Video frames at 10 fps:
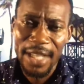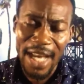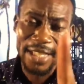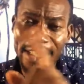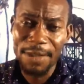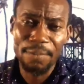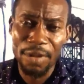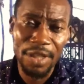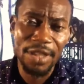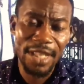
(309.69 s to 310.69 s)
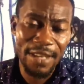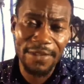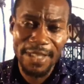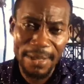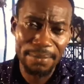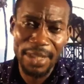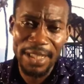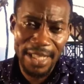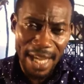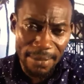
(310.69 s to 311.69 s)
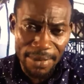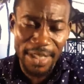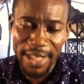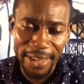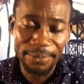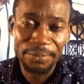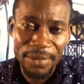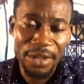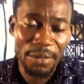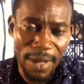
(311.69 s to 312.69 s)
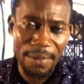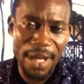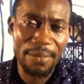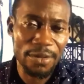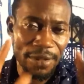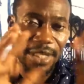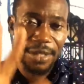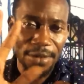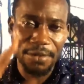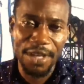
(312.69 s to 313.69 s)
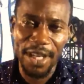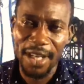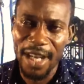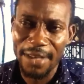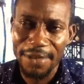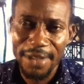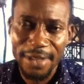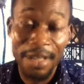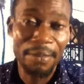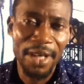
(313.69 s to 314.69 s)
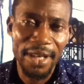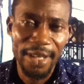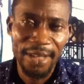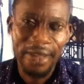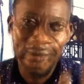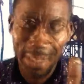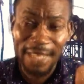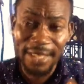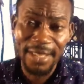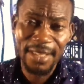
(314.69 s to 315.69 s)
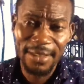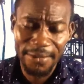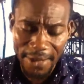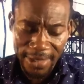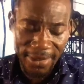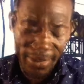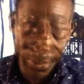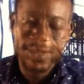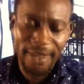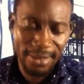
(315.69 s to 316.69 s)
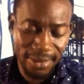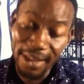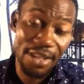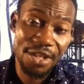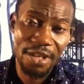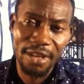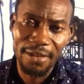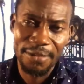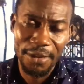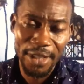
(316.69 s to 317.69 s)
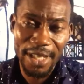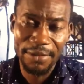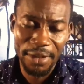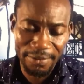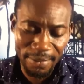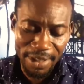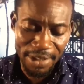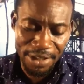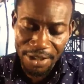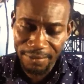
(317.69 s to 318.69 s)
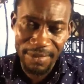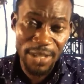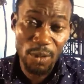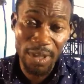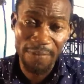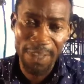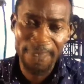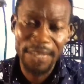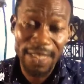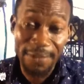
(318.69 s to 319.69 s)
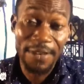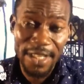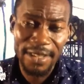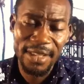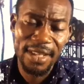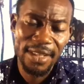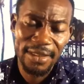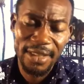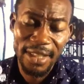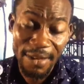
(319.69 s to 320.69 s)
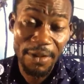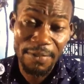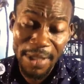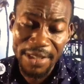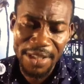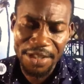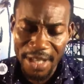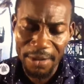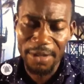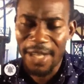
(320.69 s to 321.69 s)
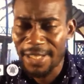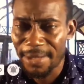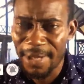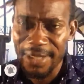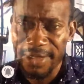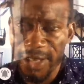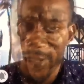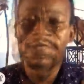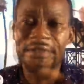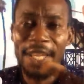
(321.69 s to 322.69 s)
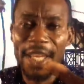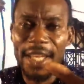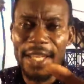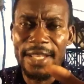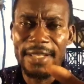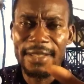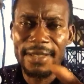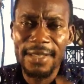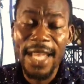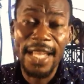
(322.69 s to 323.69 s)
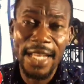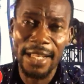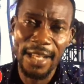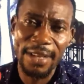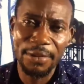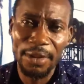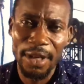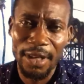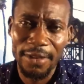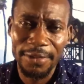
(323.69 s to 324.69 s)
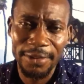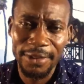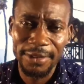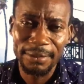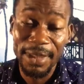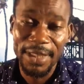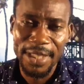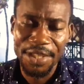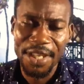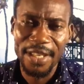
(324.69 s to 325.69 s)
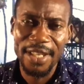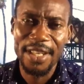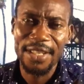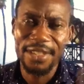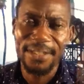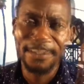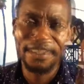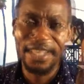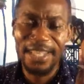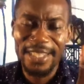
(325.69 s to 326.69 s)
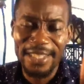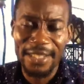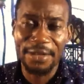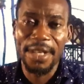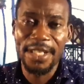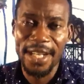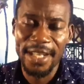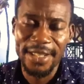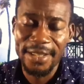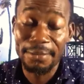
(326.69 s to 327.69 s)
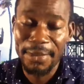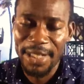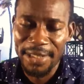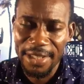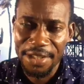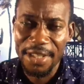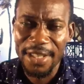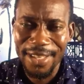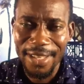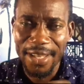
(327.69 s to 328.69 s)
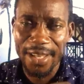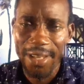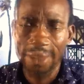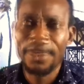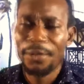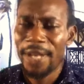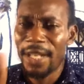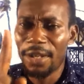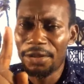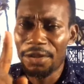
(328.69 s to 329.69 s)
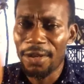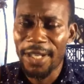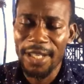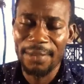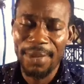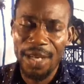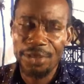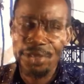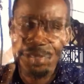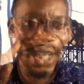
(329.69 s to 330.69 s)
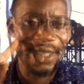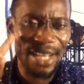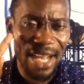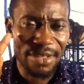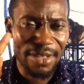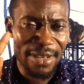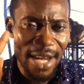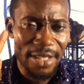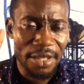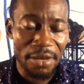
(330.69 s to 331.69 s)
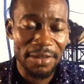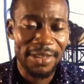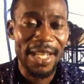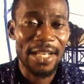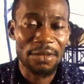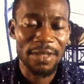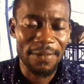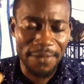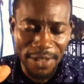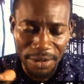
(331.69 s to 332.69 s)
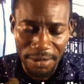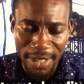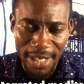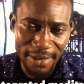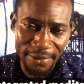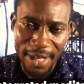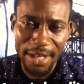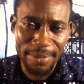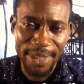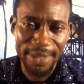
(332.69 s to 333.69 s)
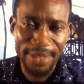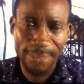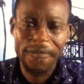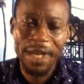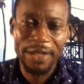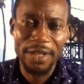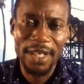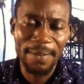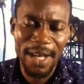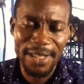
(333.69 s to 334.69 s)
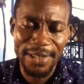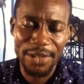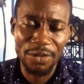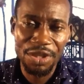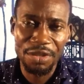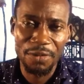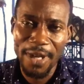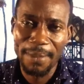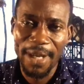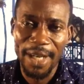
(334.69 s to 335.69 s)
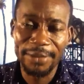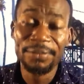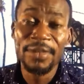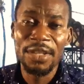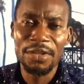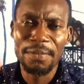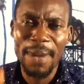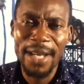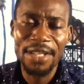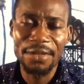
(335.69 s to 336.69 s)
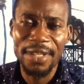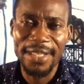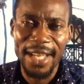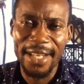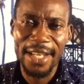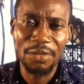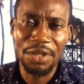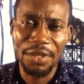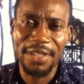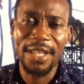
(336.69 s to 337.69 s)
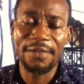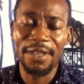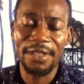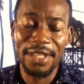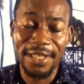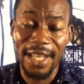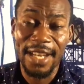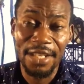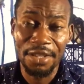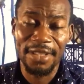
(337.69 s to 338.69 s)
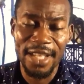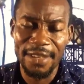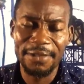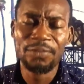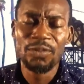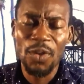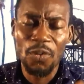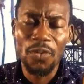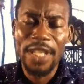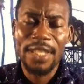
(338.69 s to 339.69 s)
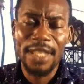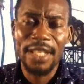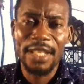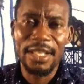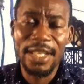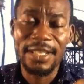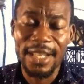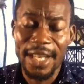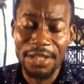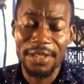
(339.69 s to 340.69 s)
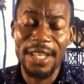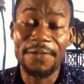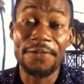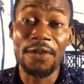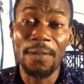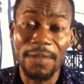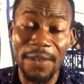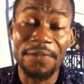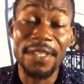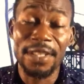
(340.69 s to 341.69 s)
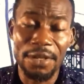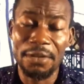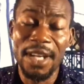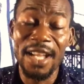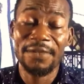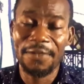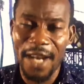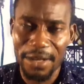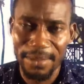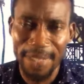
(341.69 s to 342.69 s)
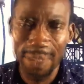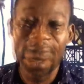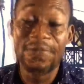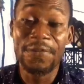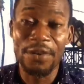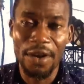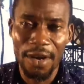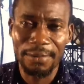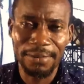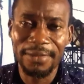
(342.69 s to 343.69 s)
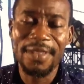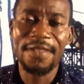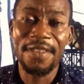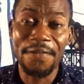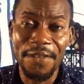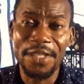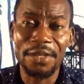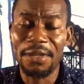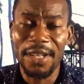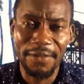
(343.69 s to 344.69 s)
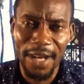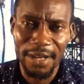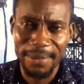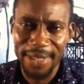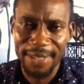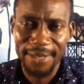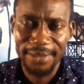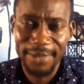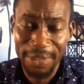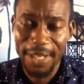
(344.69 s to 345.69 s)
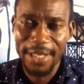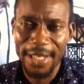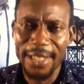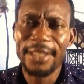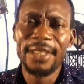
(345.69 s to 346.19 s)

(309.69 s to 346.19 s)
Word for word: At this point, if somebody comes in, you may be able to see through their lives immediately. That's the first uh, stage of or level of meditation. That's one of the that's the first uh, level of meditation I want to itemize here. The second level of meditation is the integrated meditation. Here, we are not talking about a direct contact with the physical environment. We are talking about the situation whereby you manage to disconnect with yourself, disconnect yourself with disconnect yourself from the physical environment, from the physical environment. You get that?